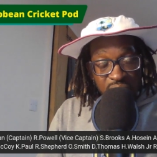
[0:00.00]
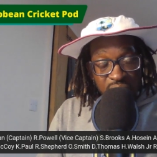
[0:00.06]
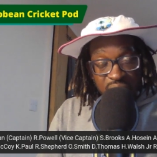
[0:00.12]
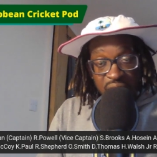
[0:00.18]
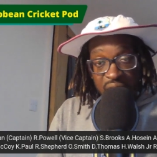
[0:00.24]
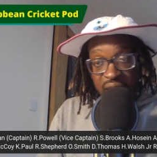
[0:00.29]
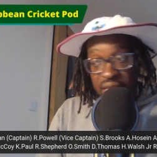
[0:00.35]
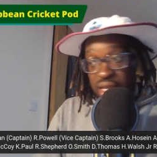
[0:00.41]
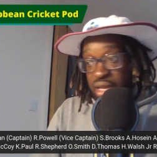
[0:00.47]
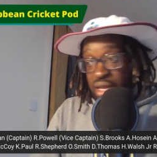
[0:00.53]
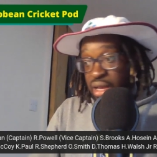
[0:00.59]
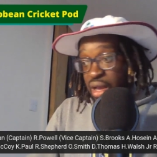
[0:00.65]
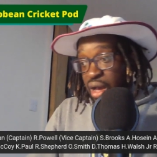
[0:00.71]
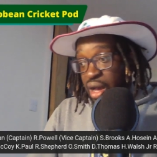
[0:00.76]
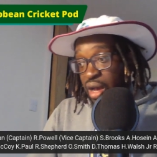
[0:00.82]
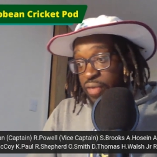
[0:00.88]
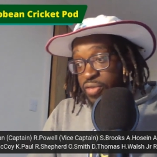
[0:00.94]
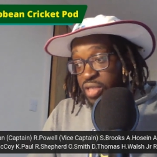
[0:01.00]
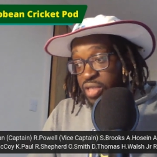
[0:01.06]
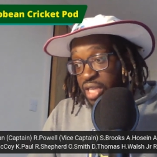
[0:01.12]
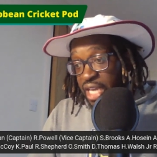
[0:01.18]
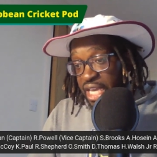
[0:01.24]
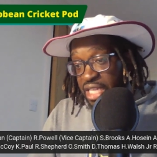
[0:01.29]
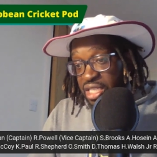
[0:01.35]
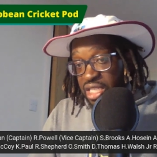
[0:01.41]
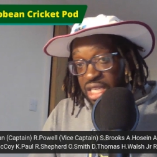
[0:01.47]
Okay, after
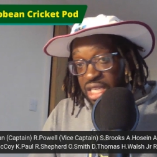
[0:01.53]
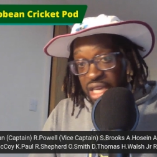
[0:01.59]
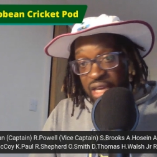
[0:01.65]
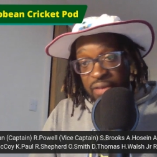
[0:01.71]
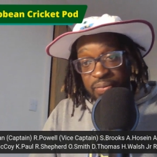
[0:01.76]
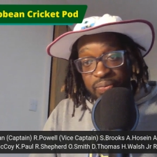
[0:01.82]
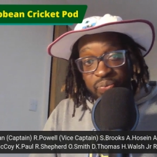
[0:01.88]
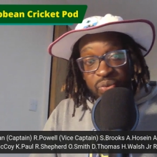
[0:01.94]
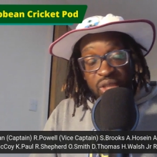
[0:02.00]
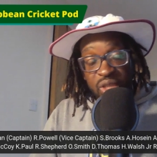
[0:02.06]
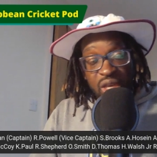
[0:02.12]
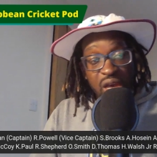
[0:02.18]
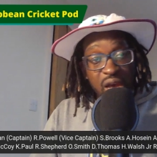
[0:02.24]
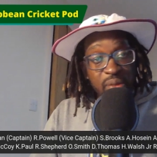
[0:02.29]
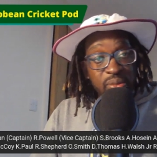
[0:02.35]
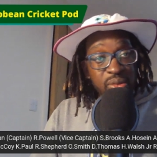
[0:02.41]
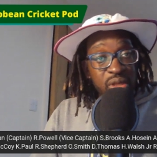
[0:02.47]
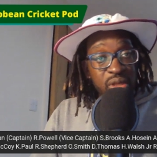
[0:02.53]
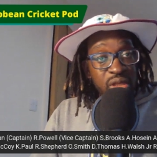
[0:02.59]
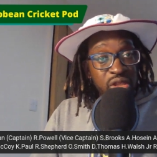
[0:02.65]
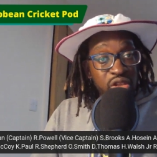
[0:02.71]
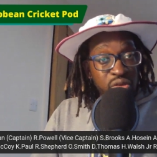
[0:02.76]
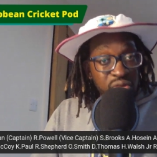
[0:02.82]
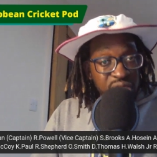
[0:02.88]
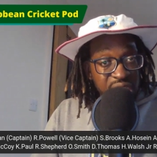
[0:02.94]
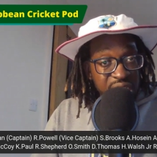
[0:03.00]
India come
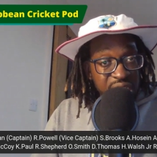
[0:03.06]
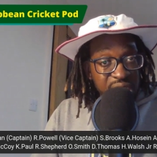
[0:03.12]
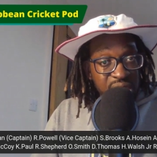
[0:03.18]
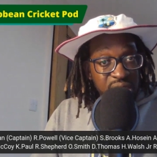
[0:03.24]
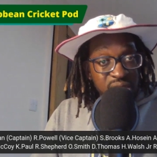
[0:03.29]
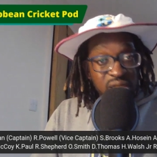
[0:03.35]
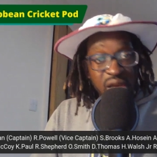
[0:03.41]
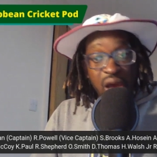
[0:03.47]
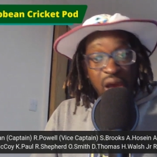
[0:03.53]
New Zealand.